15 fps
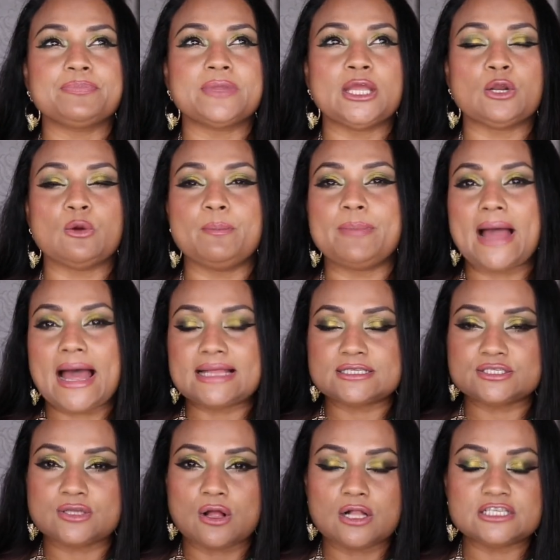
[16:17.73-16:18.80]
you know bath
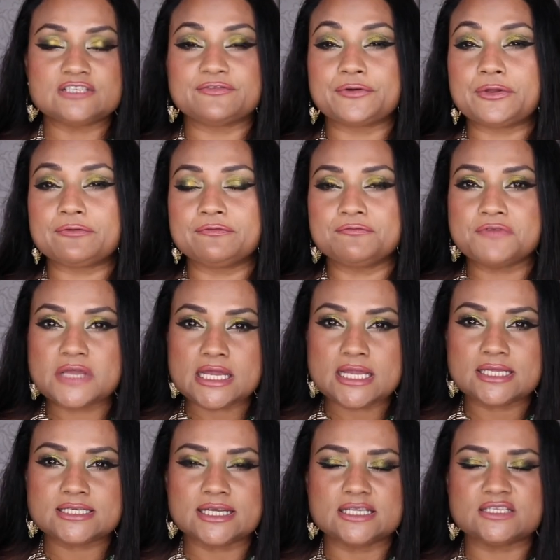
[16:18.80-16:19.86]
salts for your
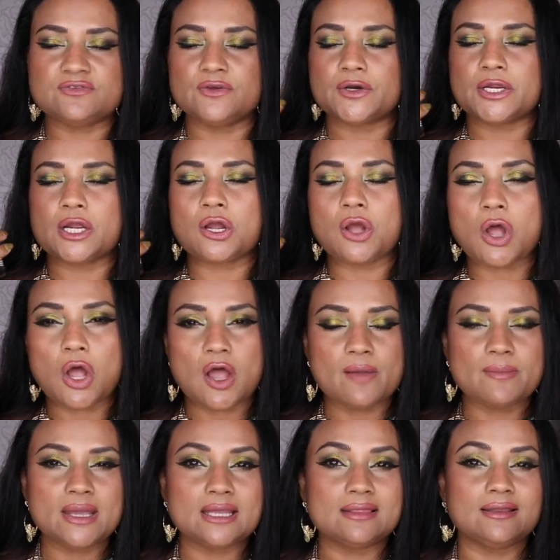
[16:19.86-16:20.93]
feet it's very
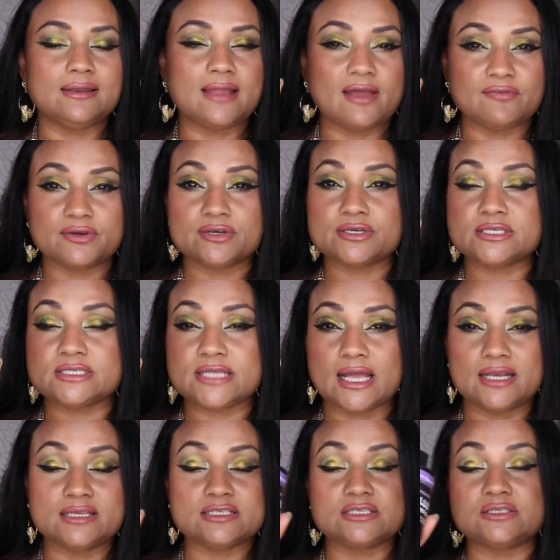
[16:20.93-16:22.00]
calming the lavender
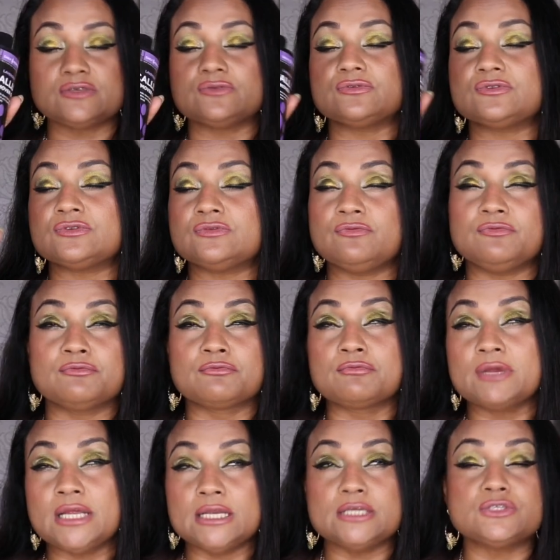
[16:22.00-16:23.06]
scent is
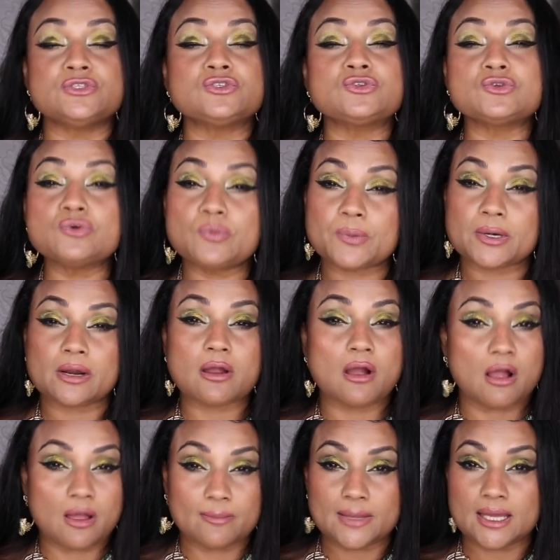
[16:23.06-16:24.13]
really super
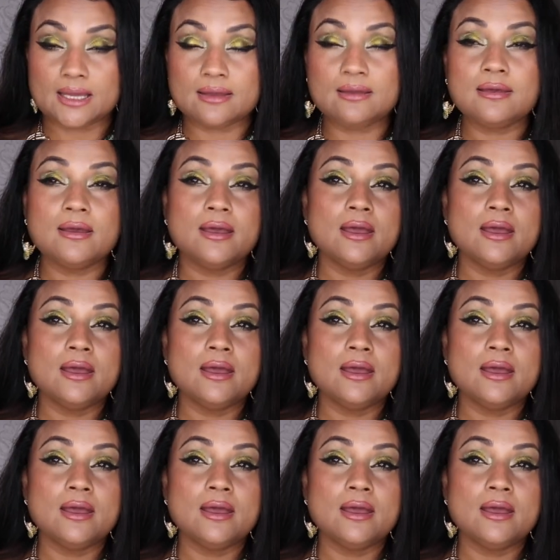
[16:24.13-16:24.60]
calming